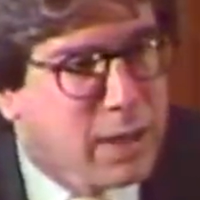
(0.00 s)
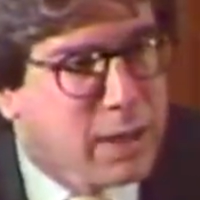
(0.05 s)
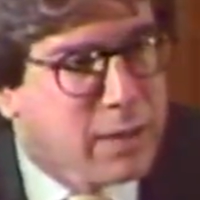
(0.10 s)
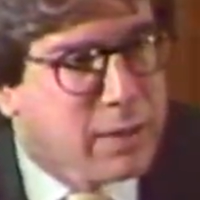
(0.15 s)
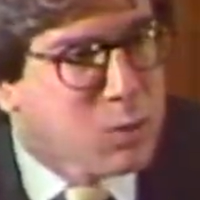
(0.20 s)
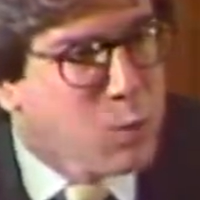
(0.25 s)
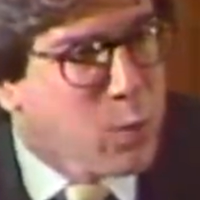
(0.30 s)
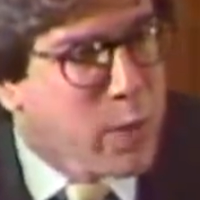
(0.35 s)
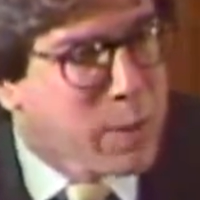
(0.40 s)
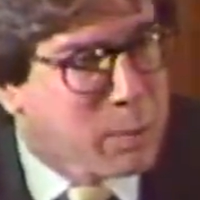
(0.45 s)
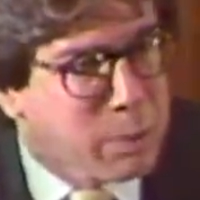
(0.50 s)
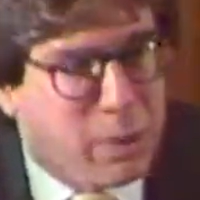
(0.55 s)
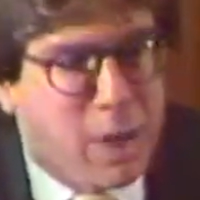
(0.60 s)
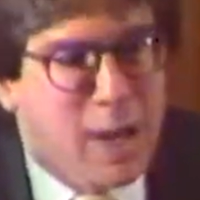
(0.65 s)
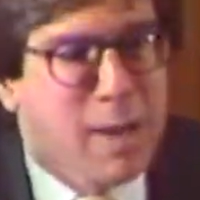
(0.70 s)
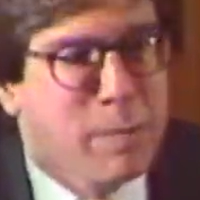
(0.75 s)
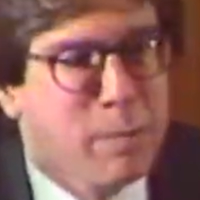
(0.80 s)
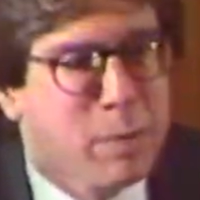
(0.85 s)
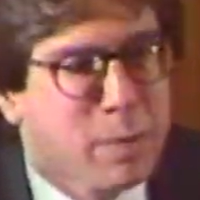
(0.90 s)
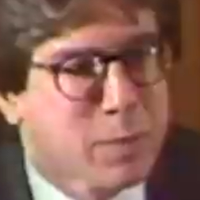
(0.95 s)
that when
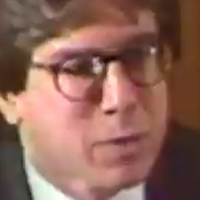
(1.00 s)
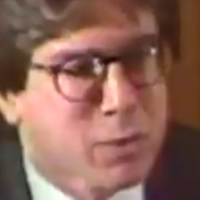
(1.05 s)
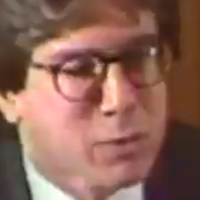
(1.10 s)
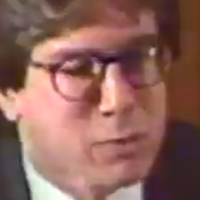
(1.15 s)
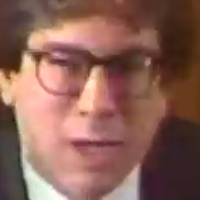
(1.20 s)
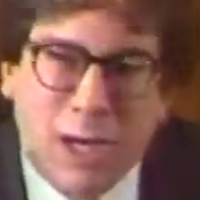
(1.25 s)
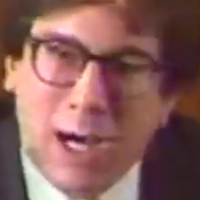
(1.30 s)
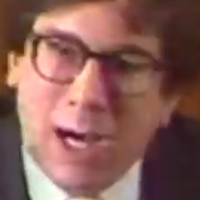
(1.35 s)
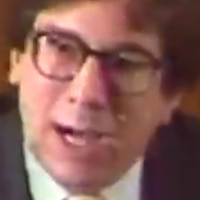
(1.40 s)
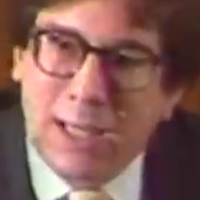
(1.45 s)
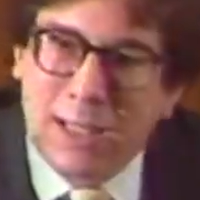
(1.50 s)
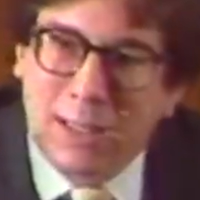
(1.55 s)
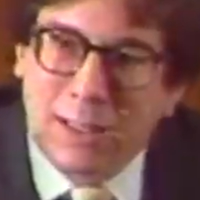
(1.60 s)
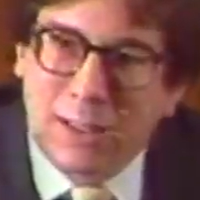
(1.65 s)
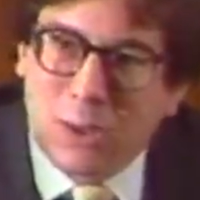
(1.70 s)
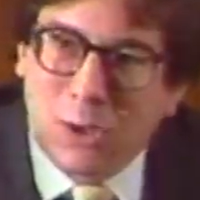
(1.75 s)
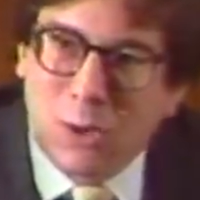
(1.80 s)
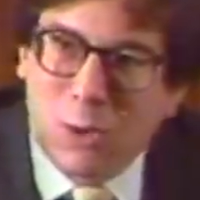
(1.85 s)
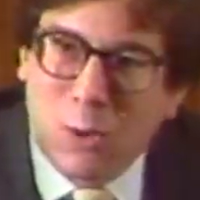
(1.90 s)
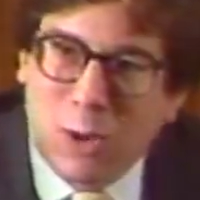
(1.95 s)
problems arise in
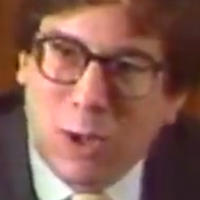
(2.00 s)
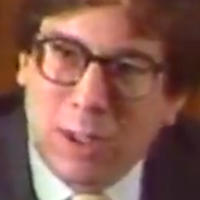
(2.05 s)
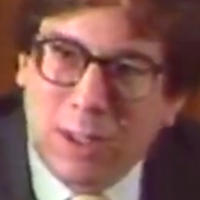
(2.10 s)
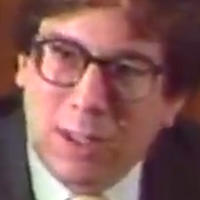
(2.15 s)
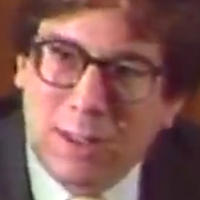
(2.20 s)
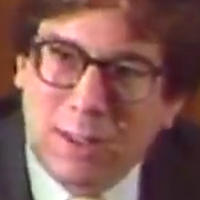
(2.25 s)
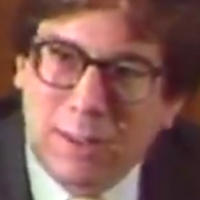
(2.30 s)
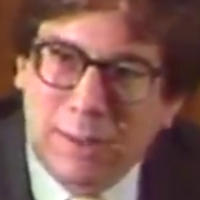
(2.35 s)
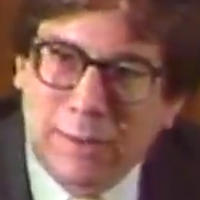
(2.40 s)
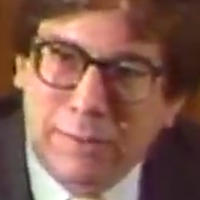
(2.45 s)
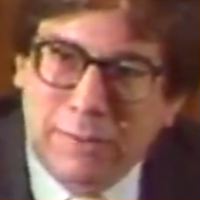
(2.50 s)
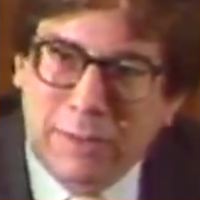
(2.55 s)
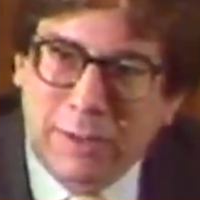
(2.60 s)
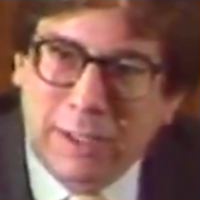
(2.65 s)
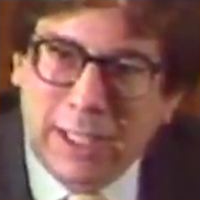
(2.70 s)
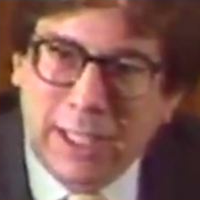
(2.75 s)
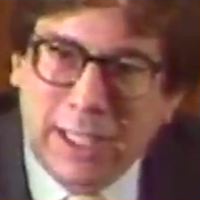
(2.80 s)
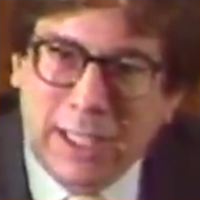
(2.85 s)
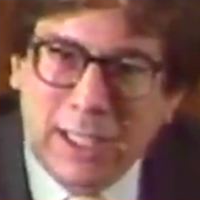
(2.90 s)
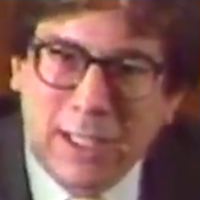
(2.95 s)
the course of
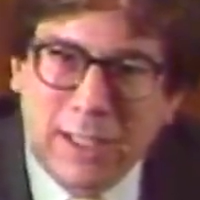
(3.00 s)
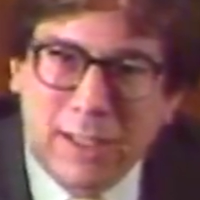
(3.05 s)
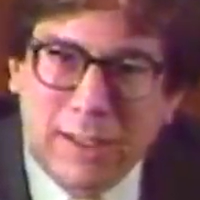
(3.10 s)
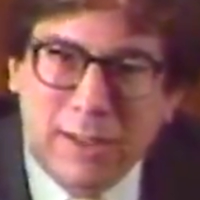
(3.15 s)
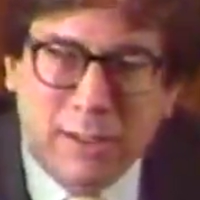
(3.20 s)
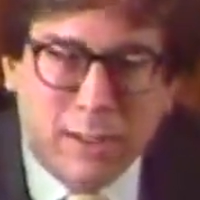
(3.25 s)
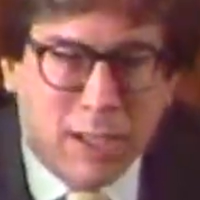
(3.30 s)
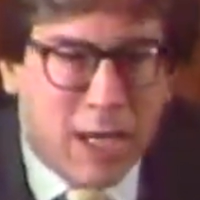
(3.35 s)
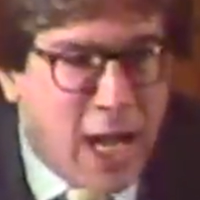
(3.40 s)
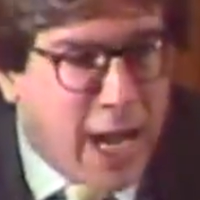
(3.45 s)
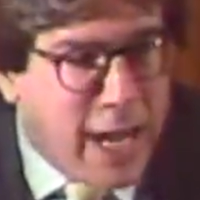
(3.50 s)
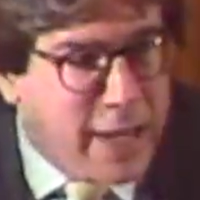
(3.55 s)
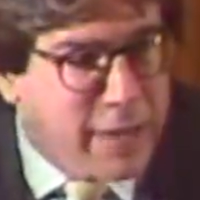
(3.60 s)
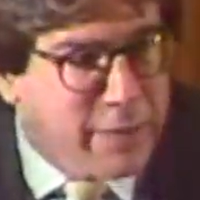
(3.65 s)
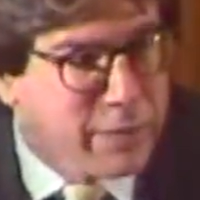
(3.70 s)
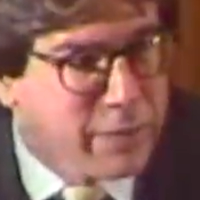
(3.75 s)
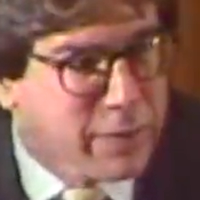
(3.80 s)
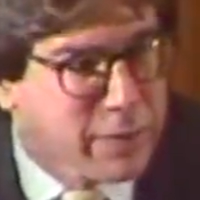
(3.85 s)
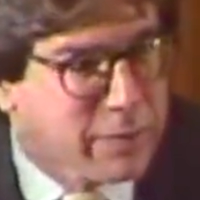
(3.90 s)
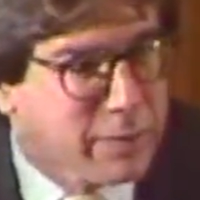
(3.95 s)
the
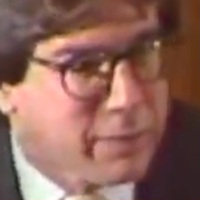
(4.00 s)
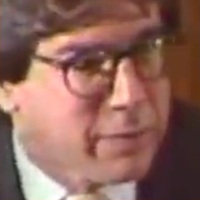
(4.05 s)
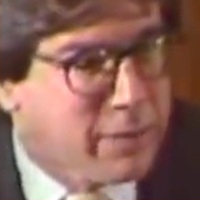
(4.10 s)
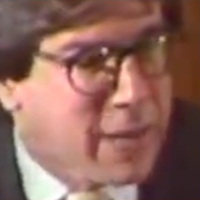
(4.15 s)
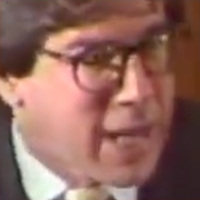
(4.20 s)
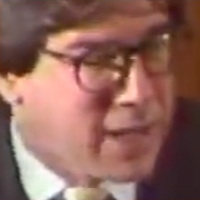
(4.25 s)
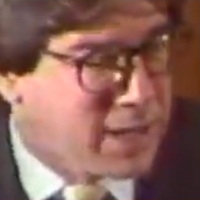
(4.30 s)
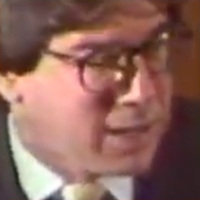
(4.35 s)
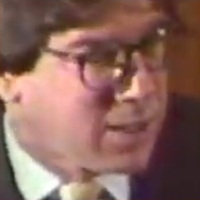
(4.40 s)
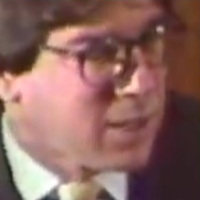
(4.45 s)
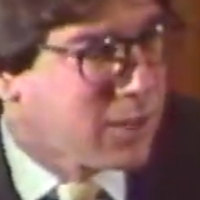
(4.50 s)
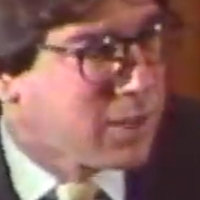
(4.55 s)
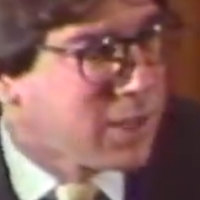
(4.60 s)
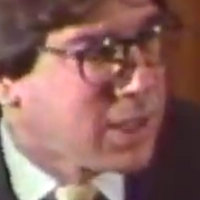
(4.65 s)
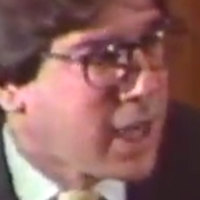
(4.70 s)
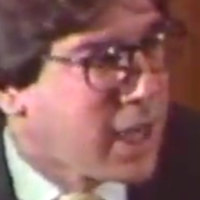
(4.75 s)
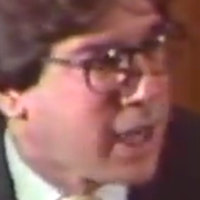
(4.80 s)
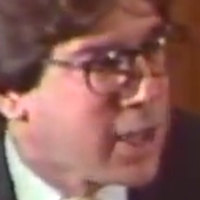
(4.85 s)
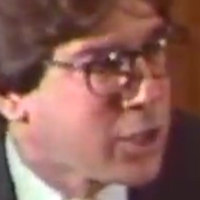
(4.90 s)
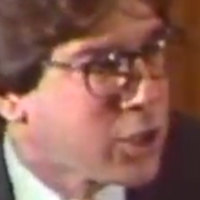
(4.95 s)
life of that
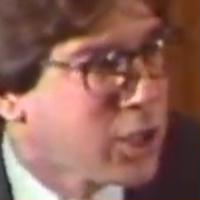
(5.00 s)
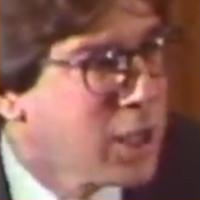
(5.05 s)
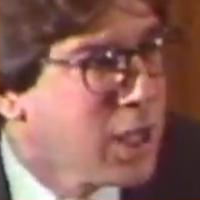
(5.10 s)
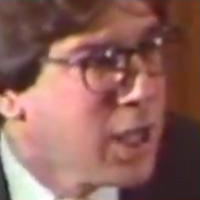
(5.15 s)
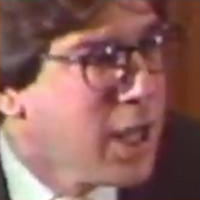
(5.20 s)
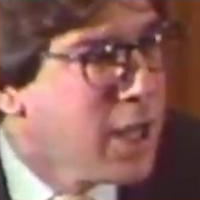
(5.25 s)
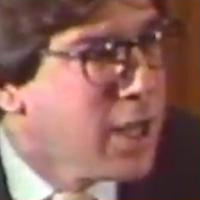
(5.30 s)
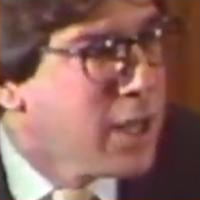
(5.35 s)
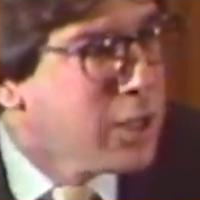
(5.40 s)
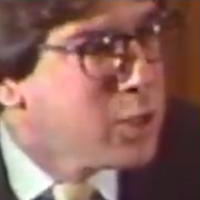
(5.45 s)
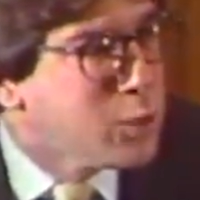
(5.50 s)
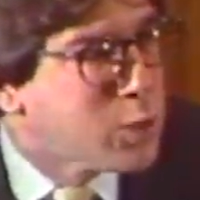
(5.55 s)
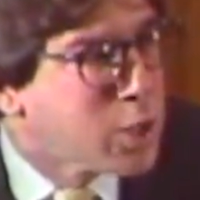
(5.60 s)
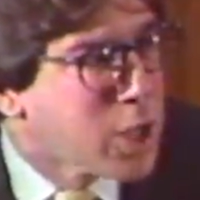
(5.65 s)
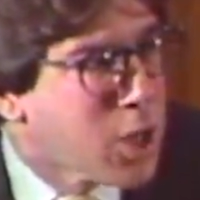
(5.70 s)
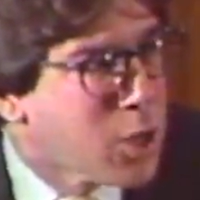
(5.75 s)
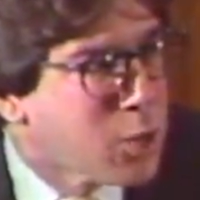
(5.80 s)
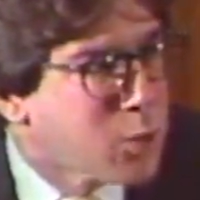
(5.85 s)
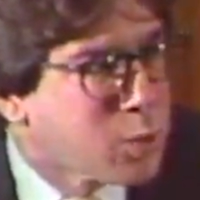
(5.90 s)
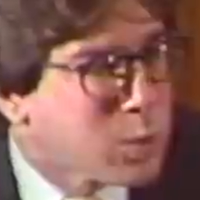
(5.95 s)
association, you
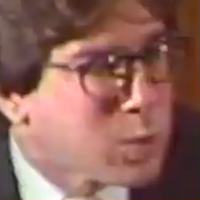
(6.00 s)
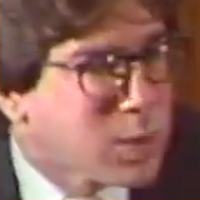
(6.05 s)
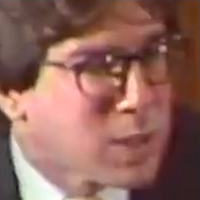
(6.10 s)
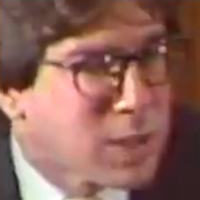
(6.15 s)
don't